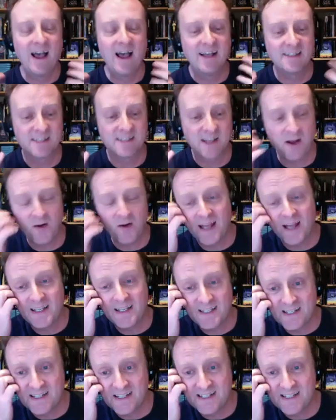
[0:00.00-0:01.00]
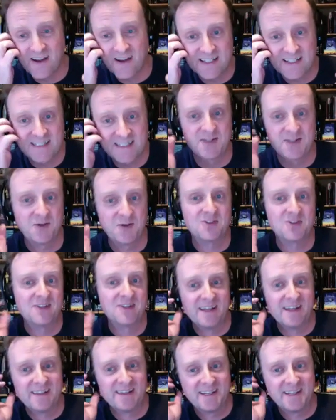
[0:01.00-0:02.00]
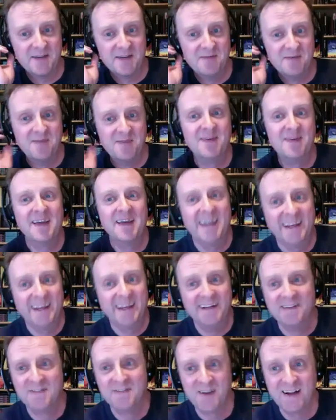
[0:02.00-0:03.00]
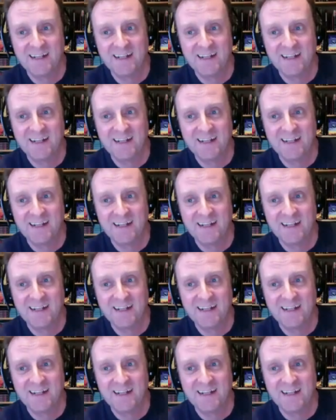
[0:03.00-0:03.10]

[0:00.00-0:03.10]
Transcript: So it's just nice to talk to another human being, frankly.